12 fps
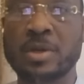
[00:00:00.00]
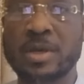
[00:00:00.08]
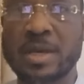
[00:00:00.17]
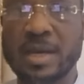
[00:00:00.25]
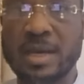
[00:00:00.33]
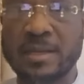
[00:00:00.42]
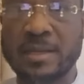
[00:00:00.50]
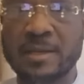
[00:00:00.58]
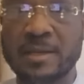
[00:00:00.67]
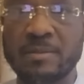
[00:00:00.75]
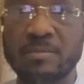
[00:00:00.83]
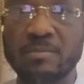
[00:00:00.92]
And
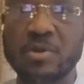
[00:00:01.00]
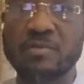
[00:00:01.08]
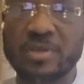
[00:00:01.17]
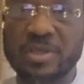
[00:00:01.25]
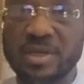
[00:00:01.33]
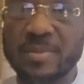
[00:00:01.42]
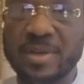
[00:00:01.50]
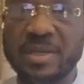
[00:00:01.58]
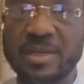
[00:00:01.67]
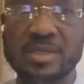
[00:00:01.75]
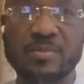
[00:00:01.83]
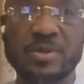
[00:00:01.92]
um, Governor Shema in
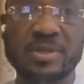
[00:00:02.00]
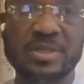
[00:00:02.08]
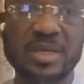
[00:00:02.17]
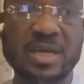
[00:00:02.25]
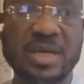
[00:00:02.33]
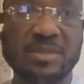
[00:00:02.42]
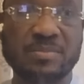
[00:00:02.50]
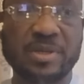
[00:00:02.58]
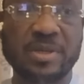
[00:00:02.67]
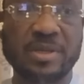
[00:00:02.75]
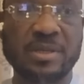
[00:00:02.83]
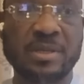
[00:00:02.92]
this policy has
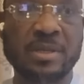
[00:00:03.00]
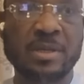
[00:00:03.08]
been